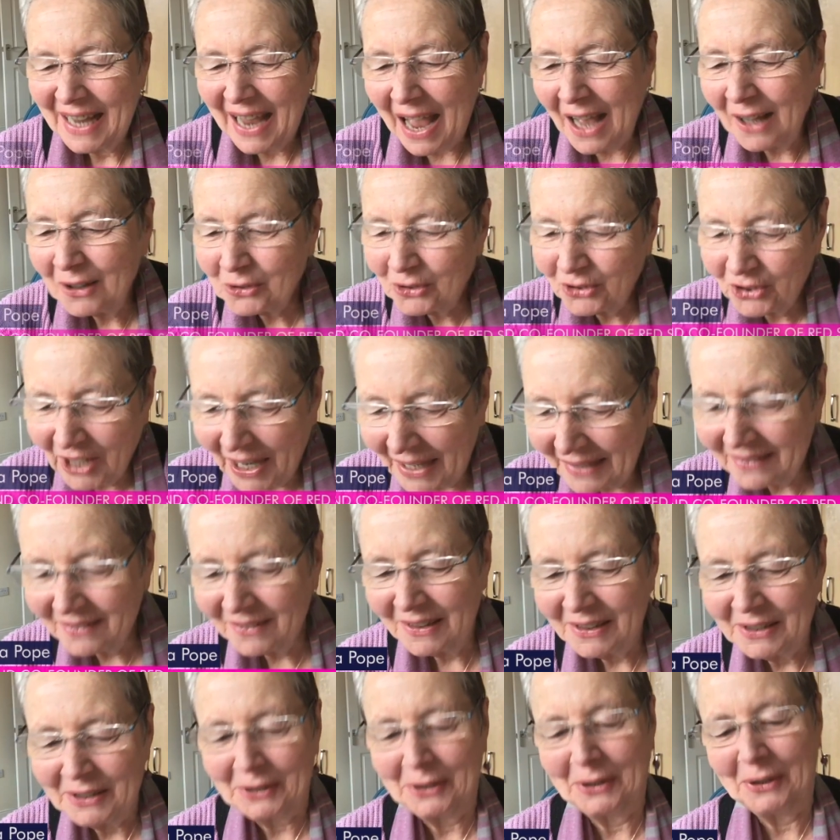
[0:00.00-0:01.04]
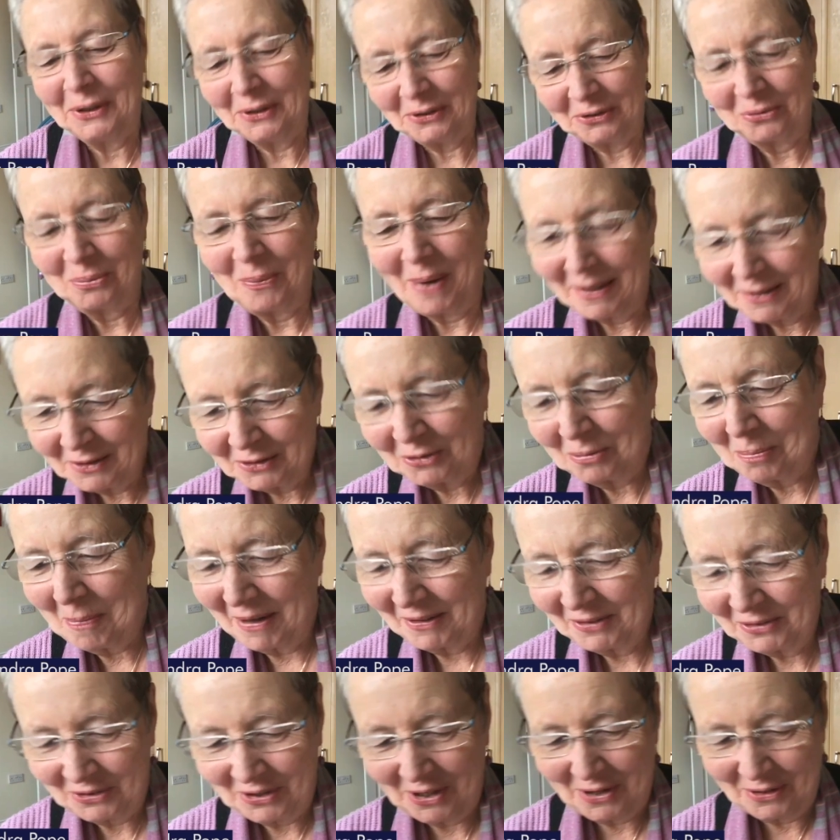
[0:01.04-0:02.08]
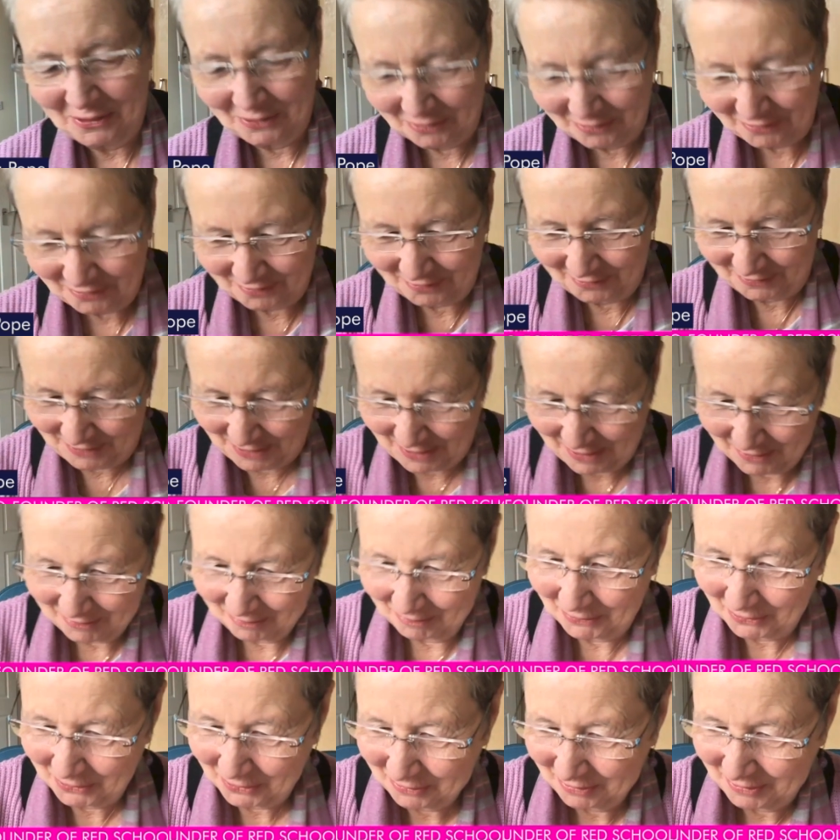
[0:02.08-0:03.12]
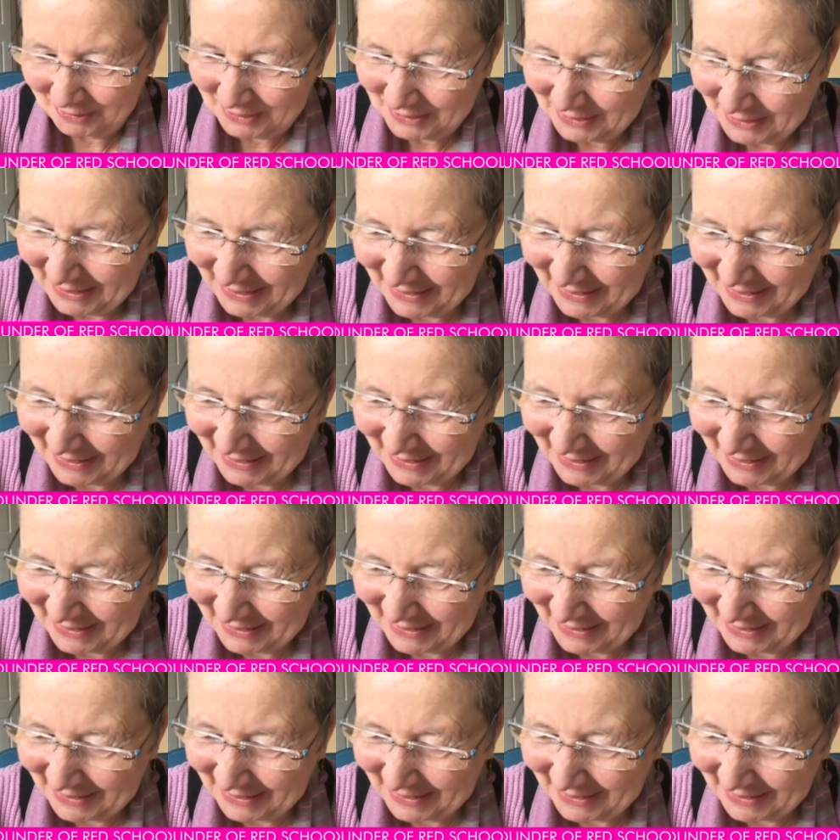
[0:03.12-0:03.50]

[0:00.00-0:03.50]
I'll channel her as well as myself, Morven.